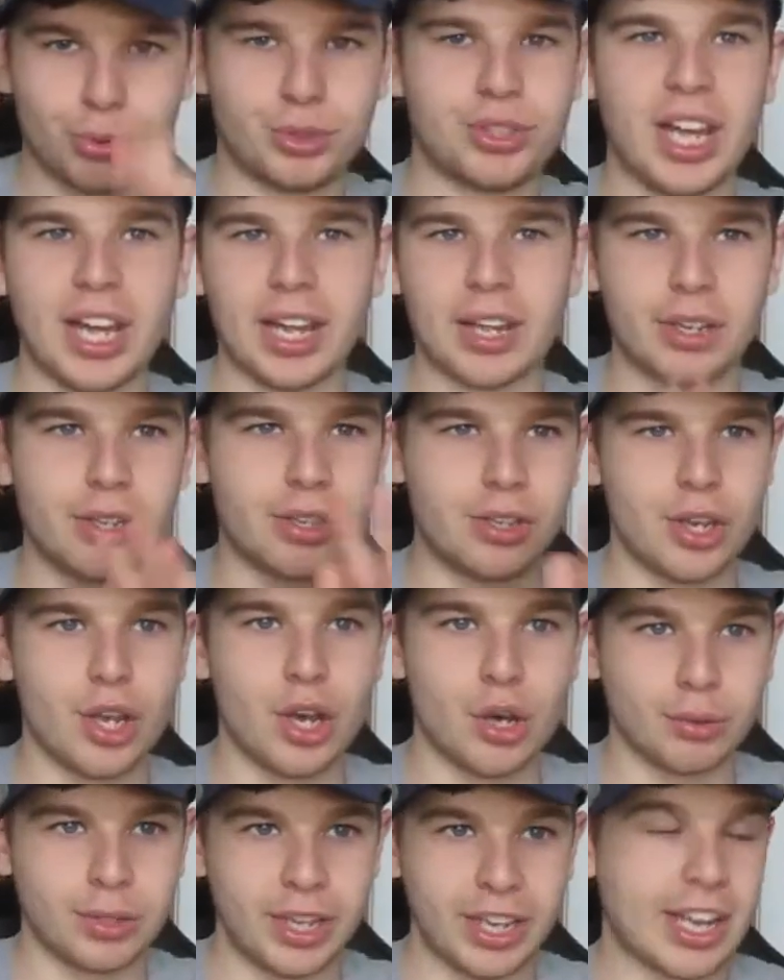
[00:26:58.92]
2nd,
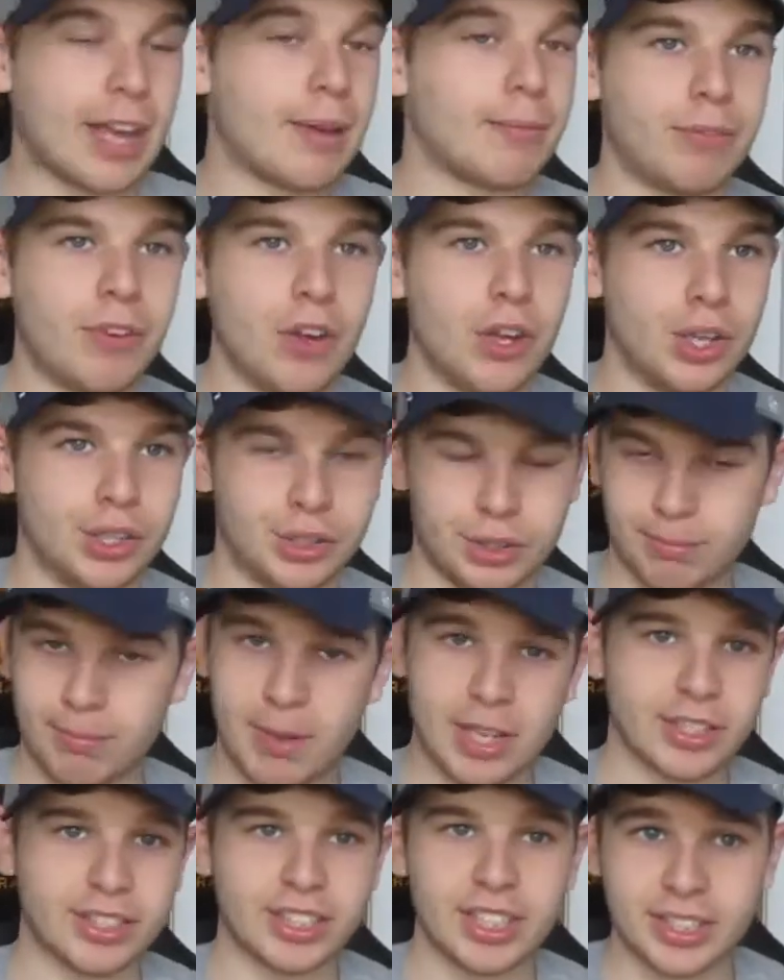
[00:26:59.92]
no, they came 3rd.
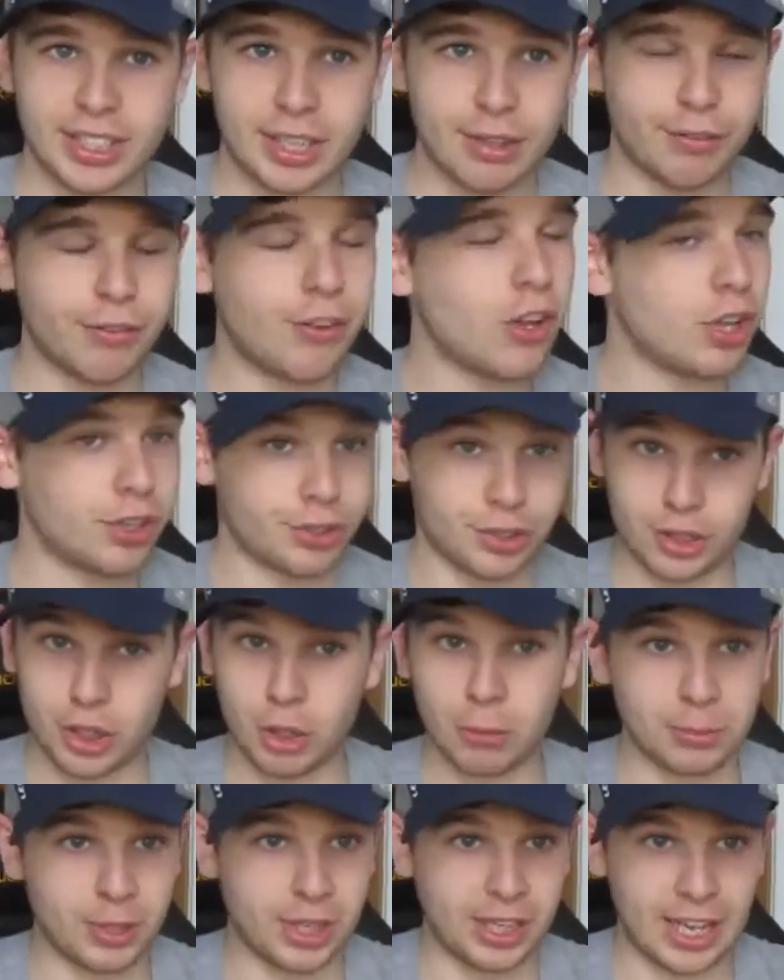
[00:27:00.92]
Man City 3rd,
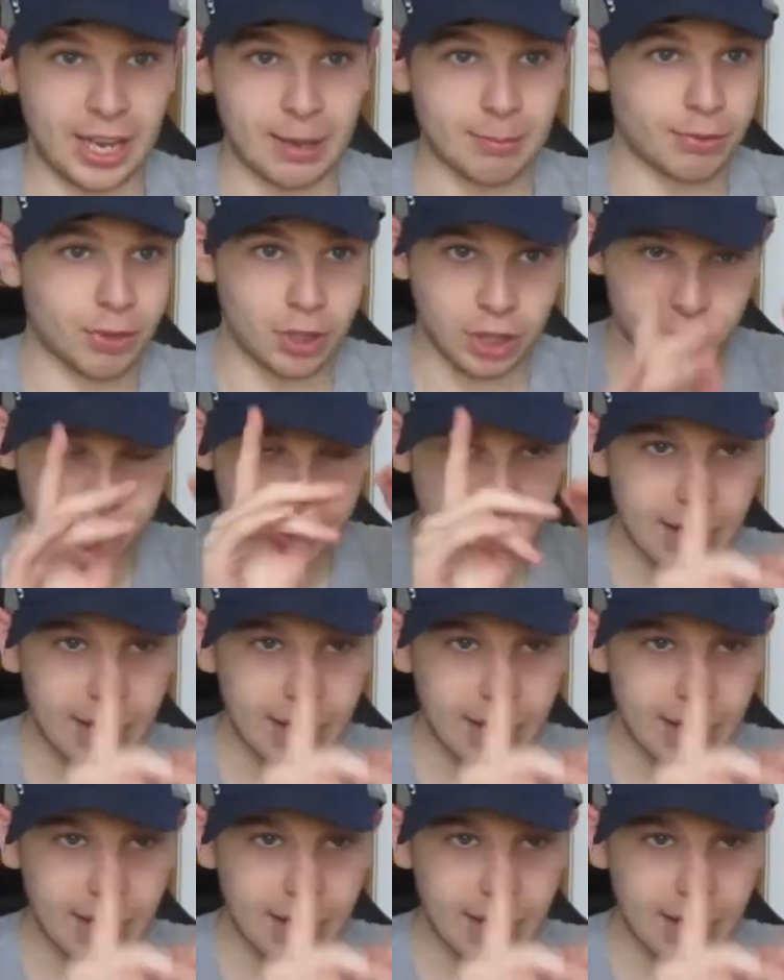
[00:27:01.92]
nope, they came 1st.